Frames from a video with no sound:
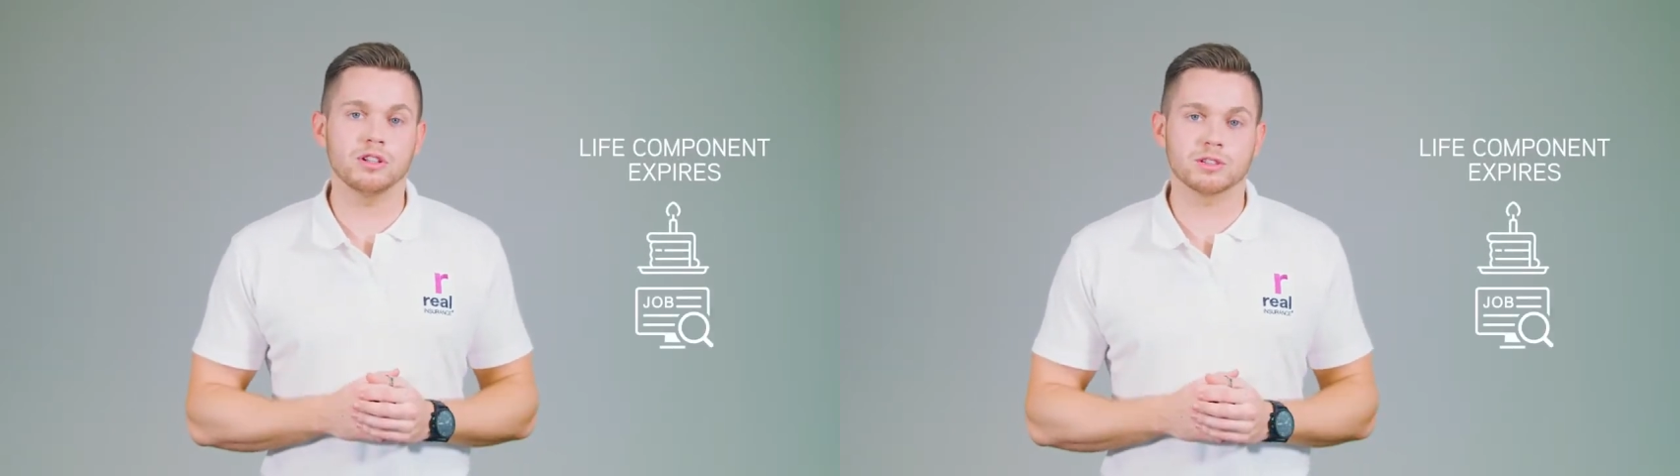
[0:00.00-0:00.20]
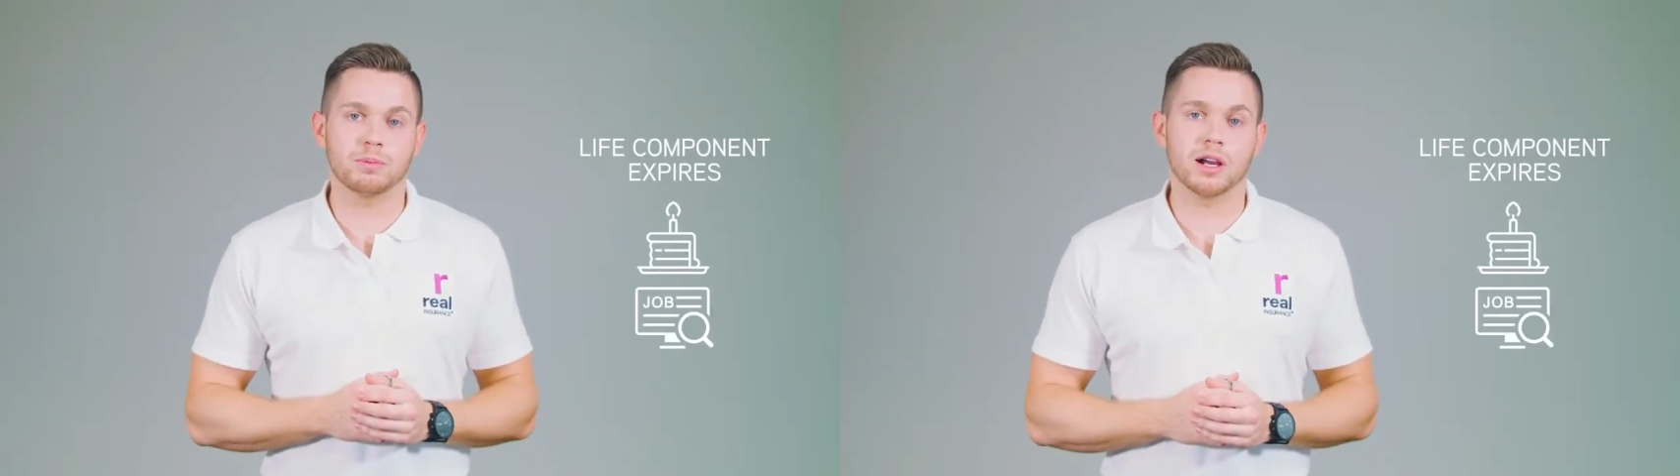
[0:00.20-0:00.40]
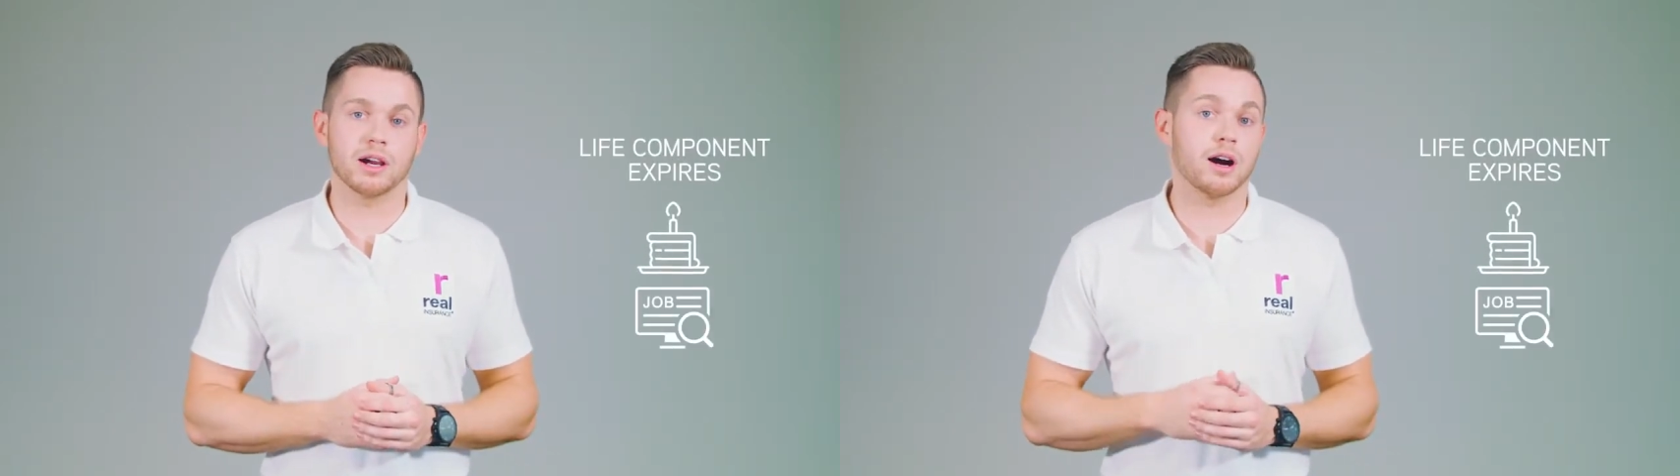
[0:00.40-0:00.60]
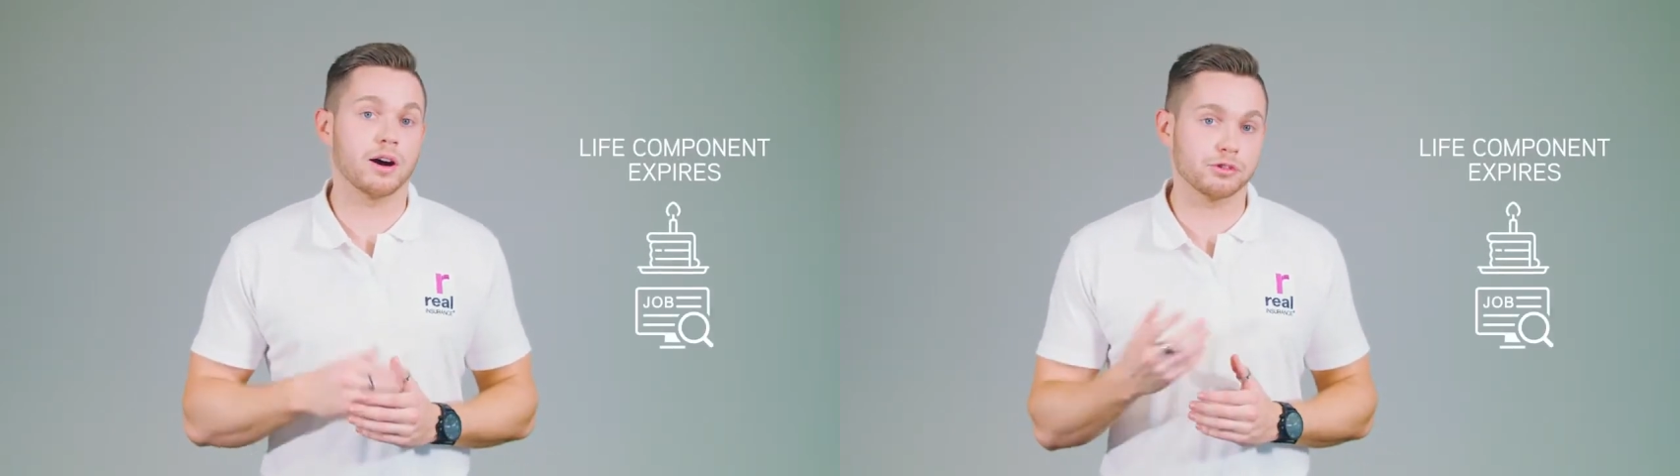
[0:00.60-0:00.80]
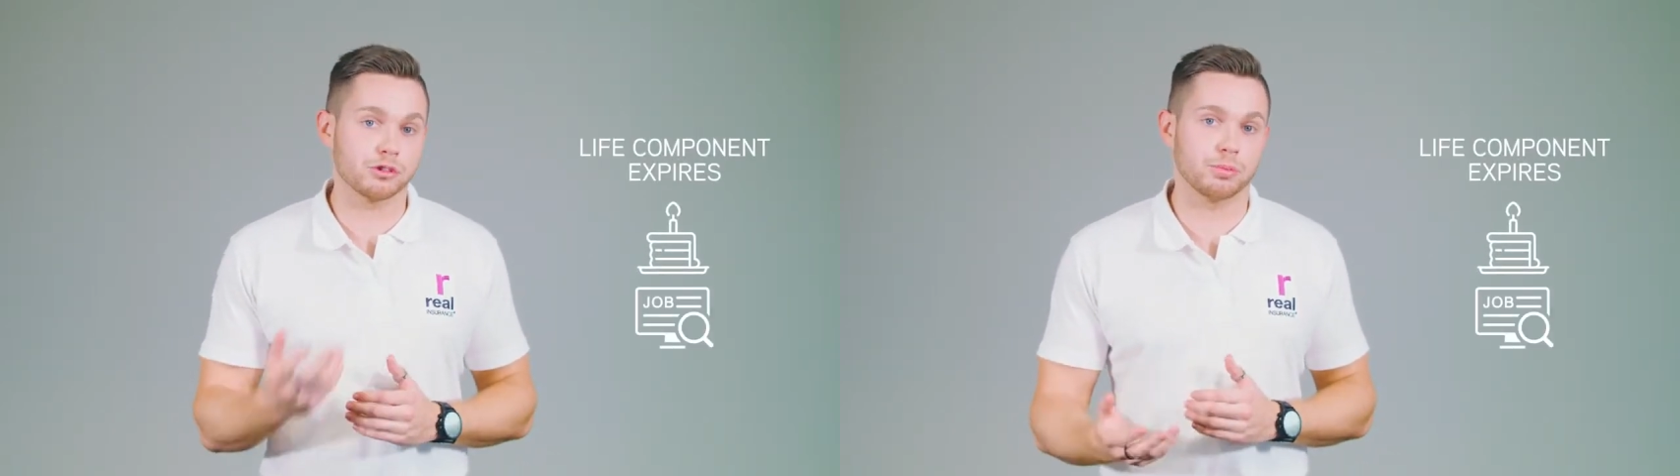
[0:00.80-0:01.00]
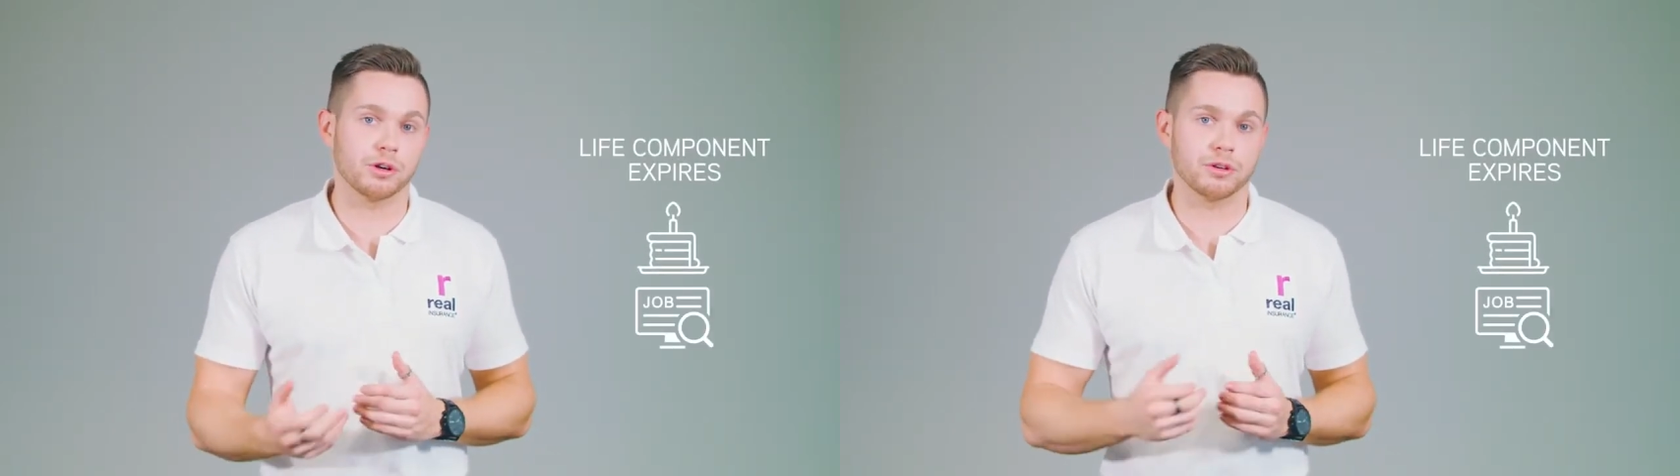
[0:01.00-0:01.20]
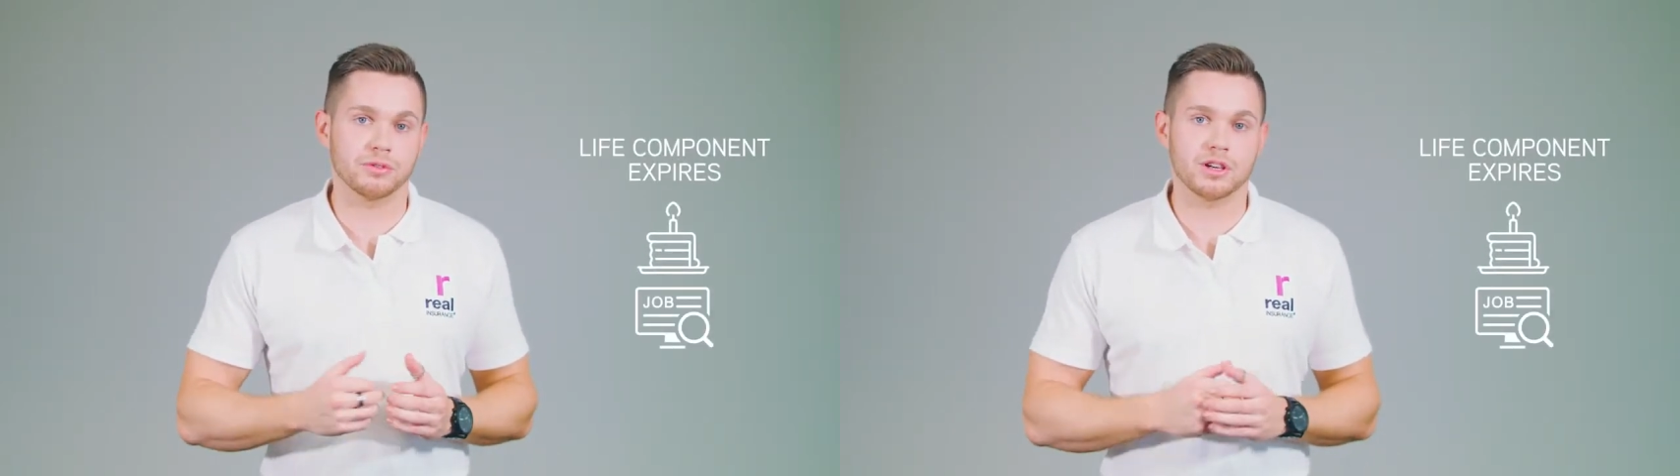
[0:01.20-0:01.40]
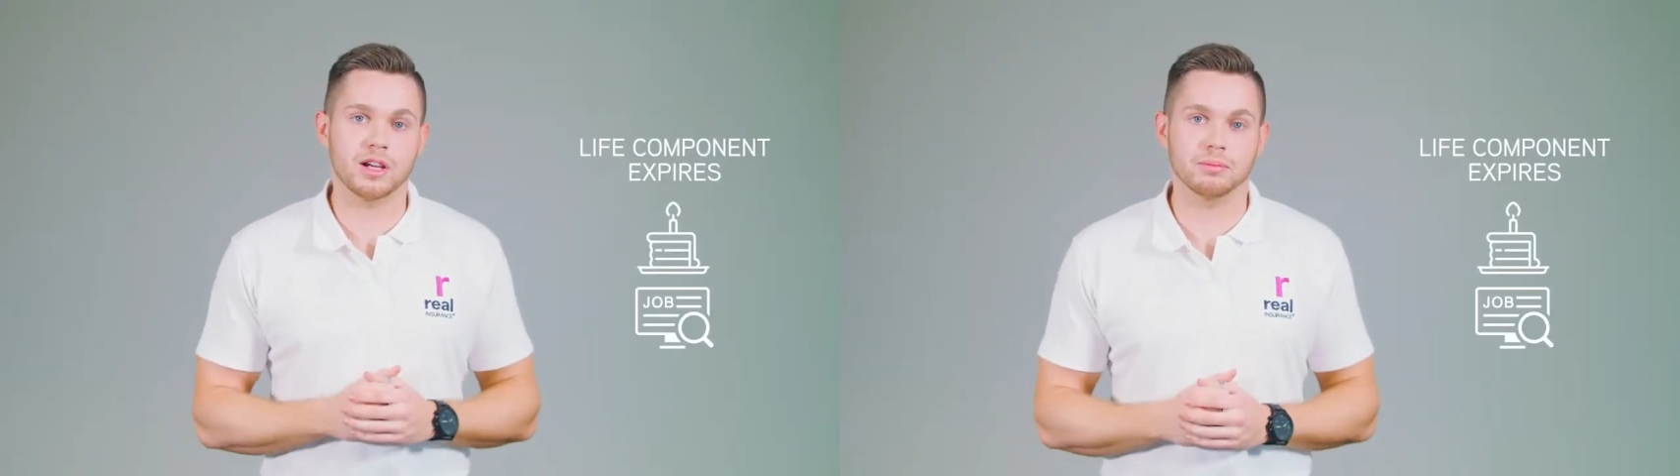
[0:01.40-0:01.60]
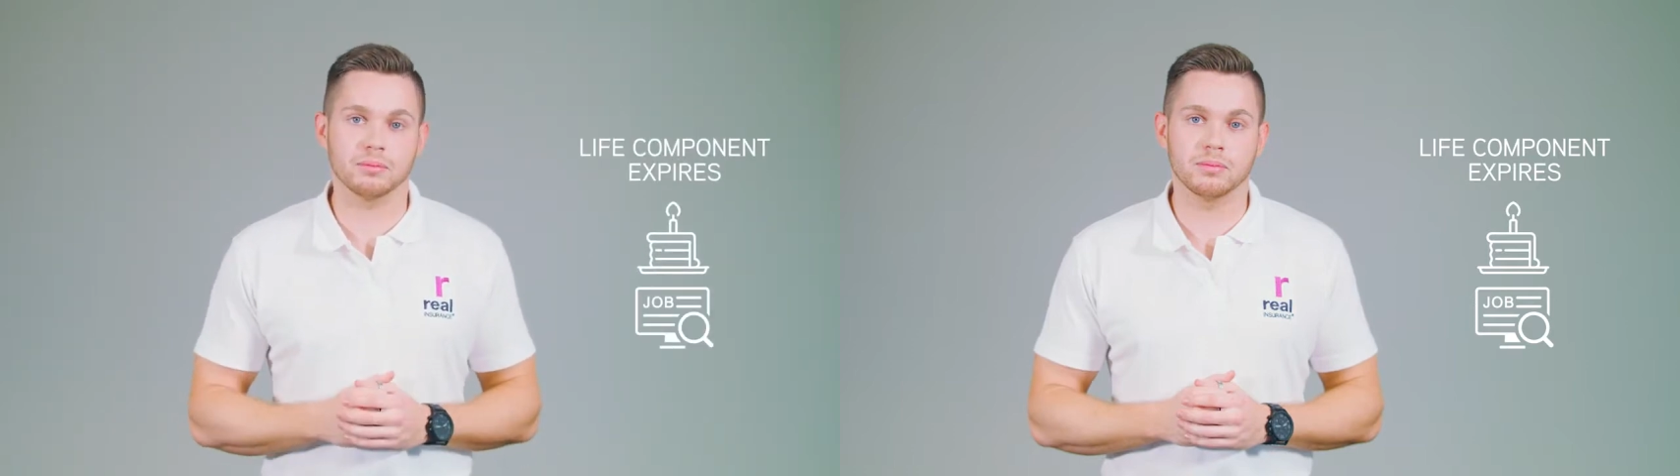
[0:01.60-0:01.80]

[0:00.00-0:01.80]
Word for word: expire after a period of time.